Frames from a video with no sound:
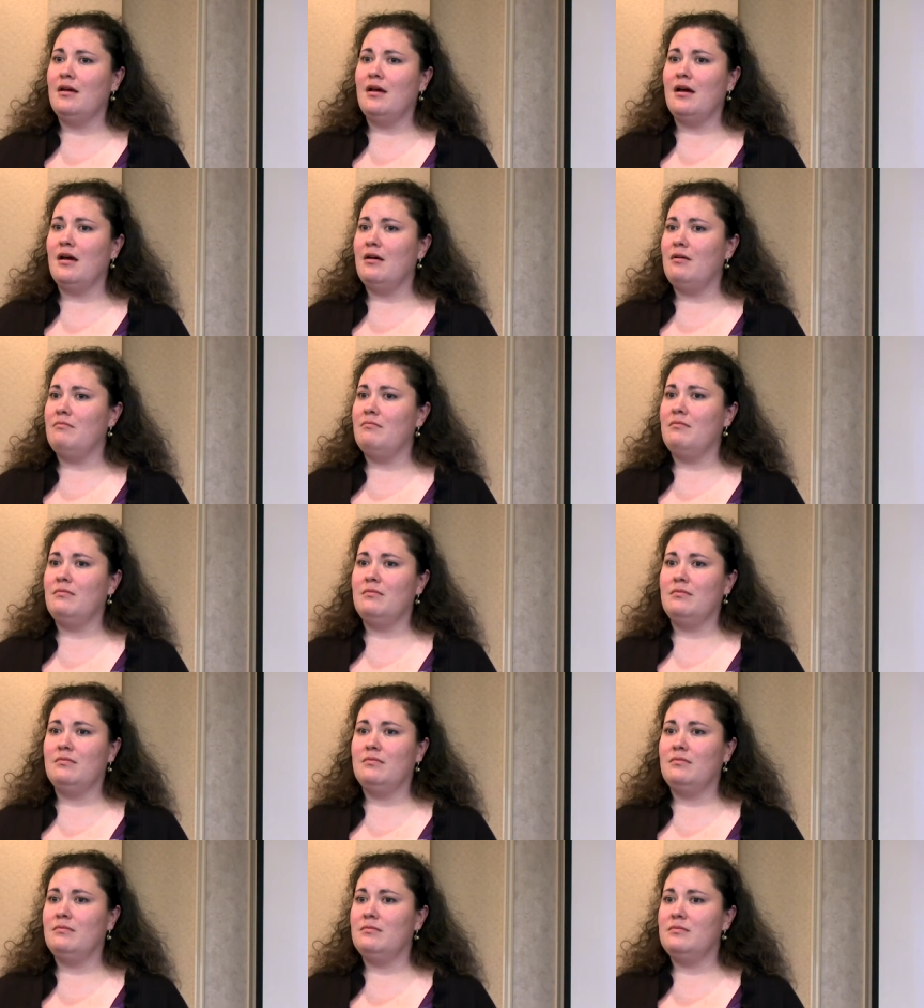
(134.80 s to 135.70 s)

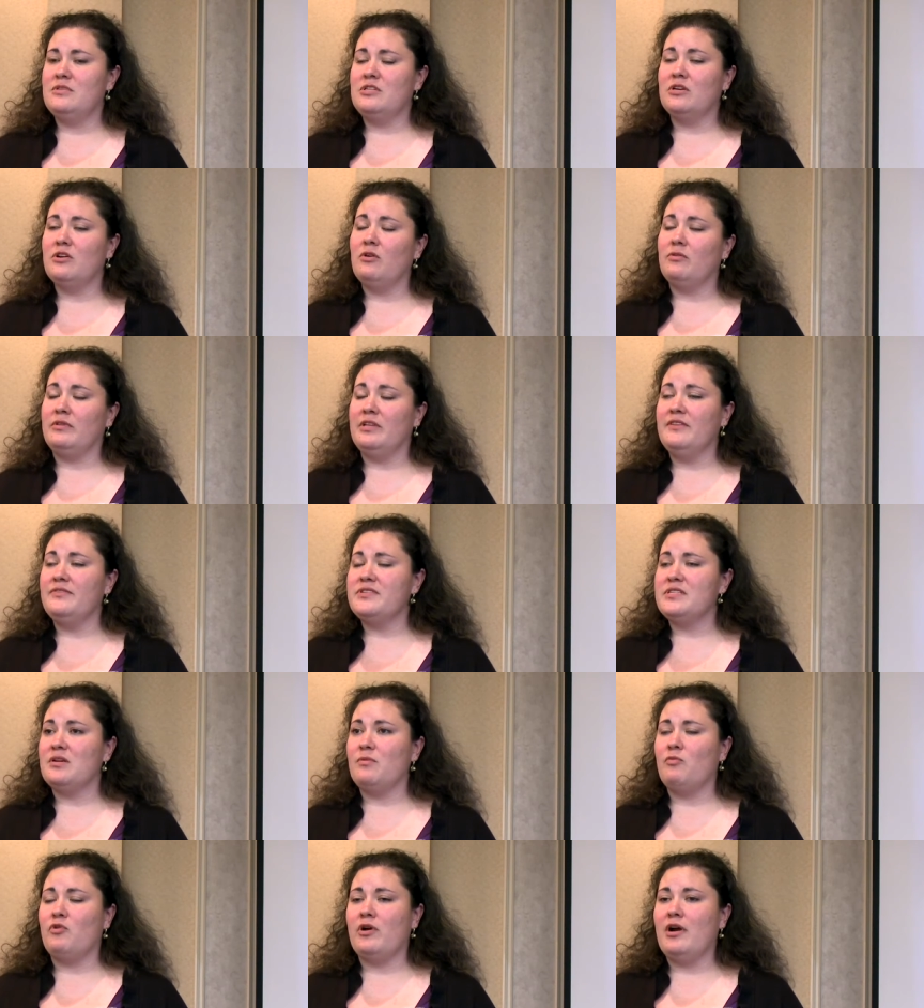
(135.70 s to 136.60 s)
um, to go live
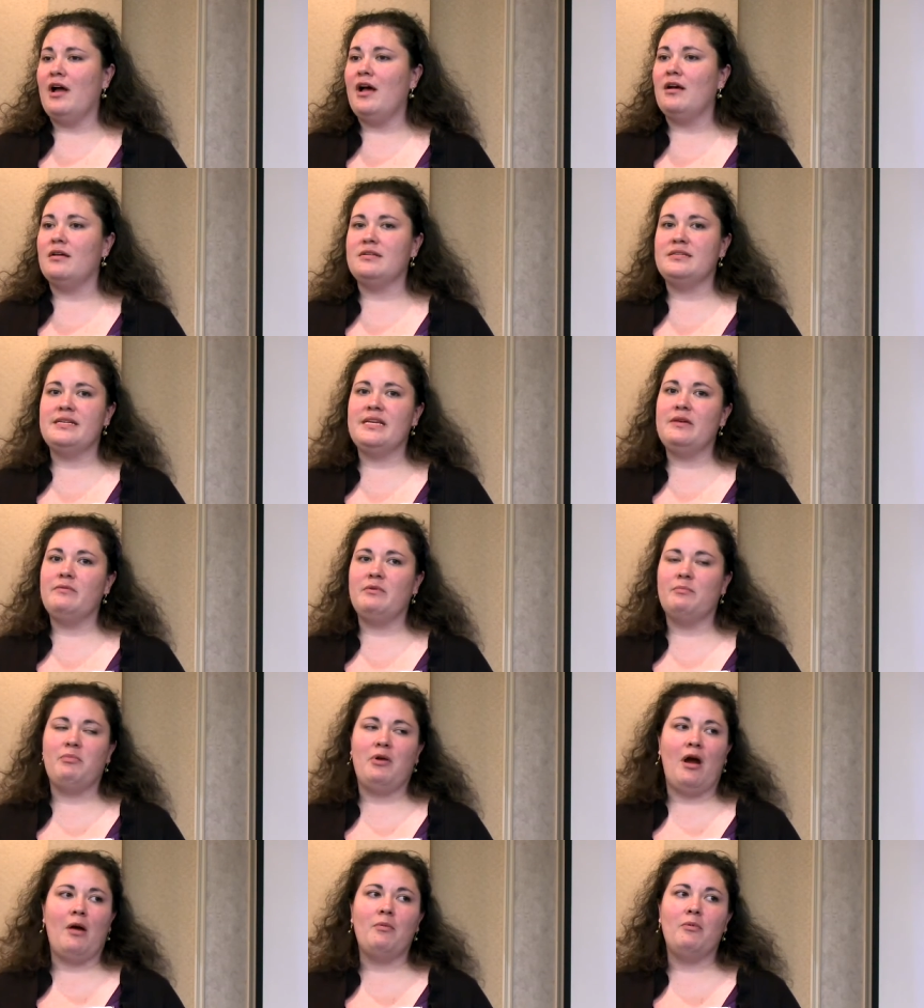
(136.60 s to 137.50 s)
somewhere else, he
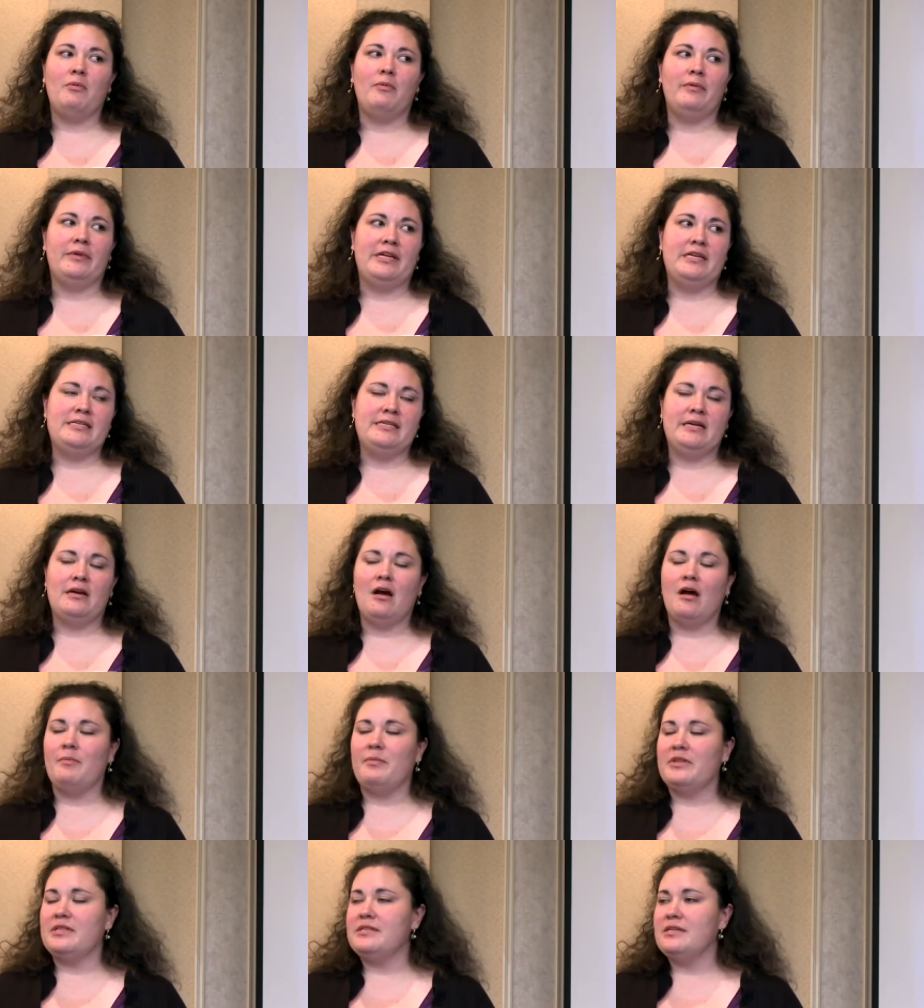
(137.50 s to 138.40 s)
would probably
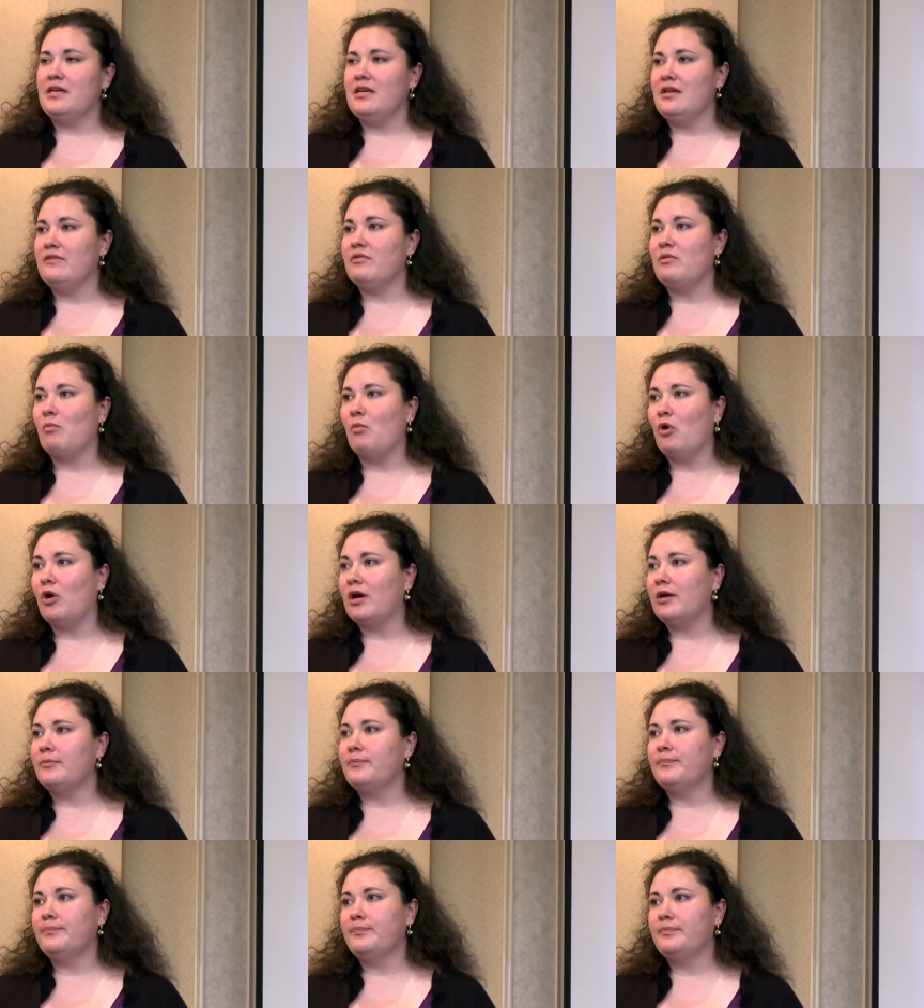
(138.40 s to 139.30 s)
decompensate even
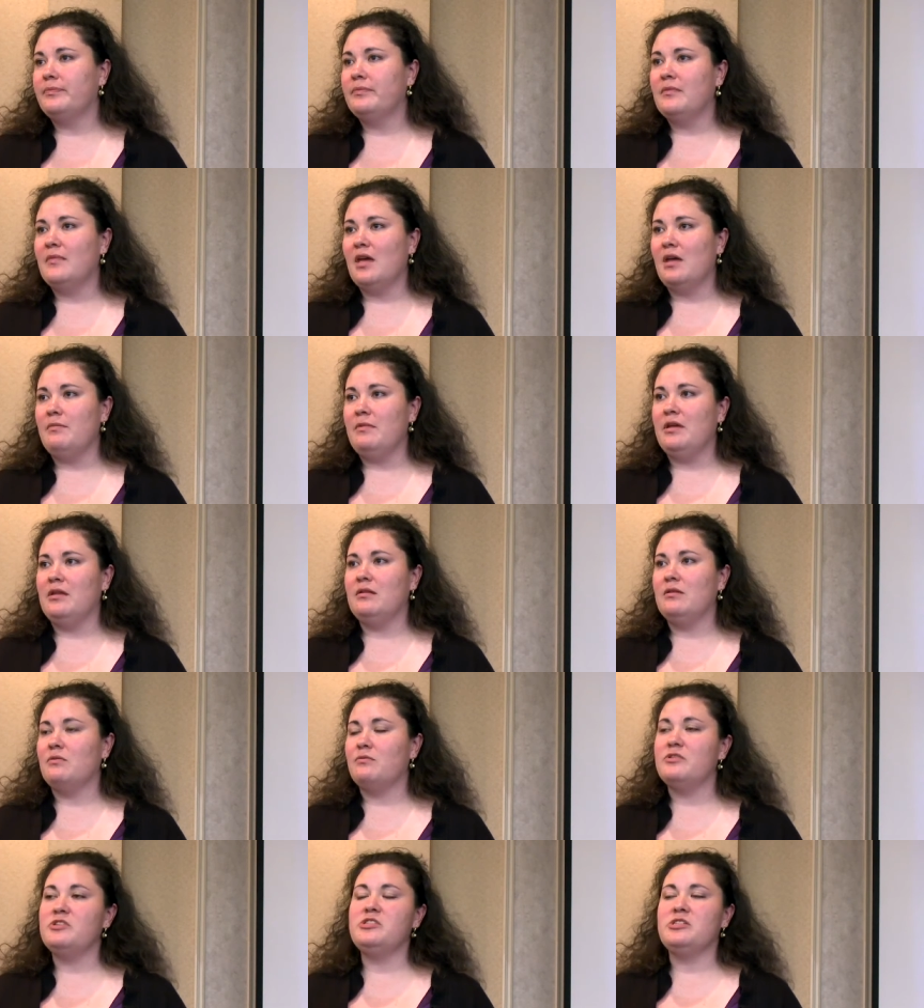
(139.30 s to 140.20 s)
more. I
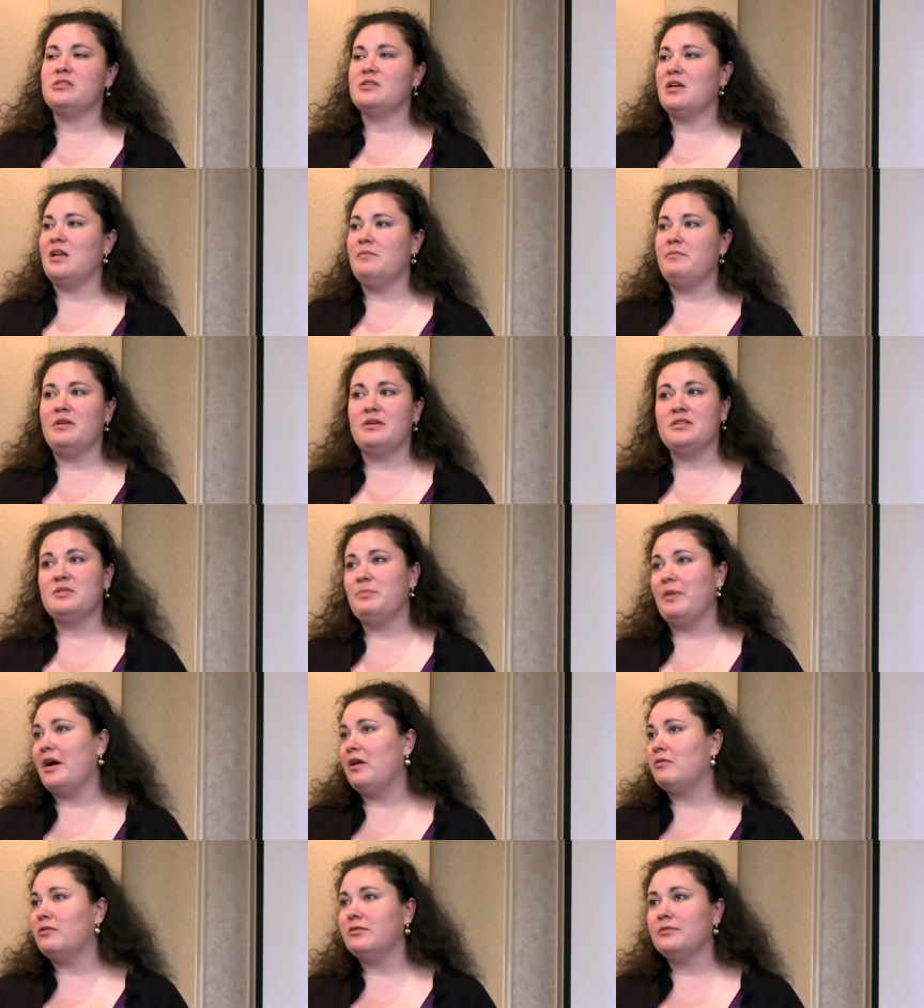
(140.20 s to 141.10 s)
mean, there was just going to be a
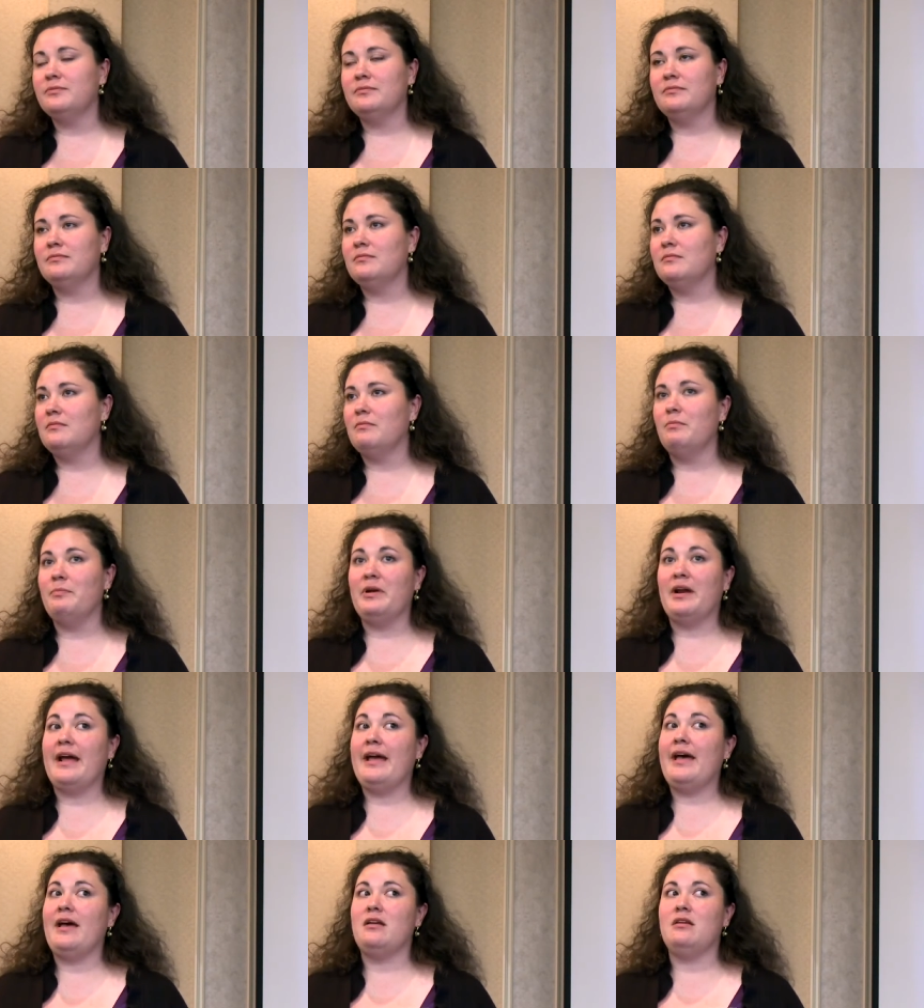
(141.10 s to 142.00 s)
spiral,
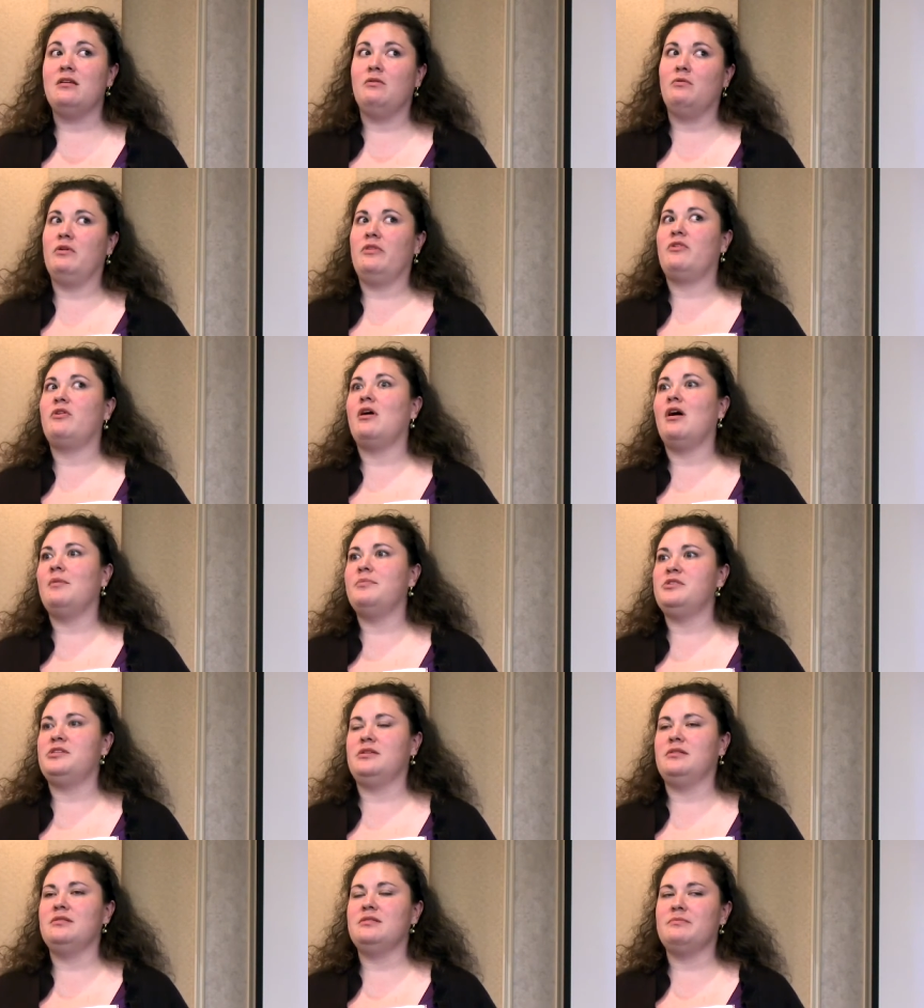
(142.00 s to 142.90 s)
but I had no other
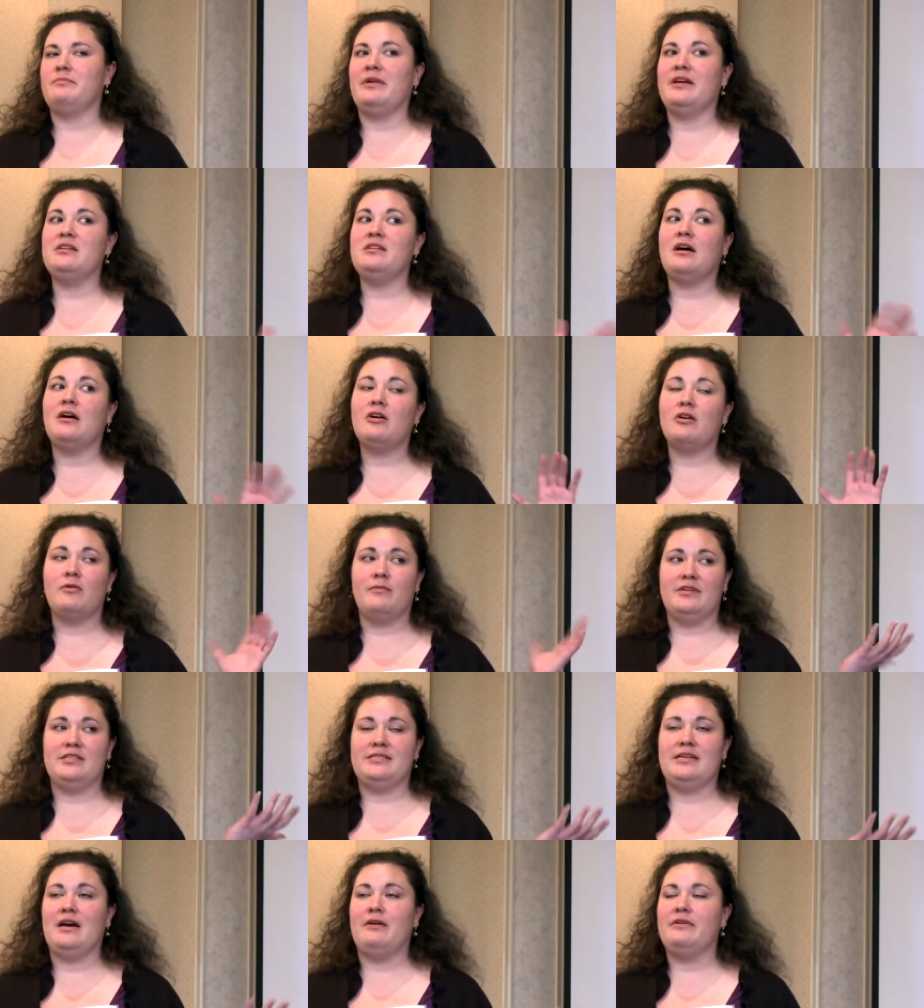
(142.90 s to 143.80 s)
options. My daughter
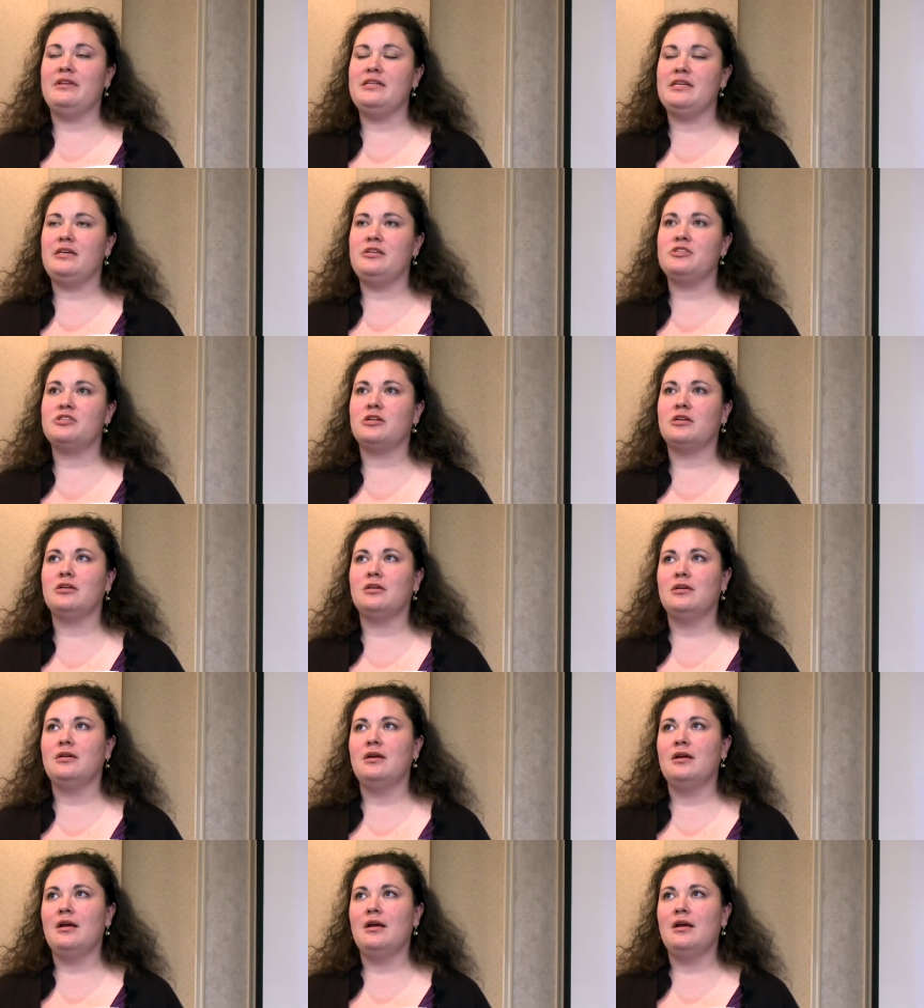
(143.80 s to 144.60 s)
was now in danger.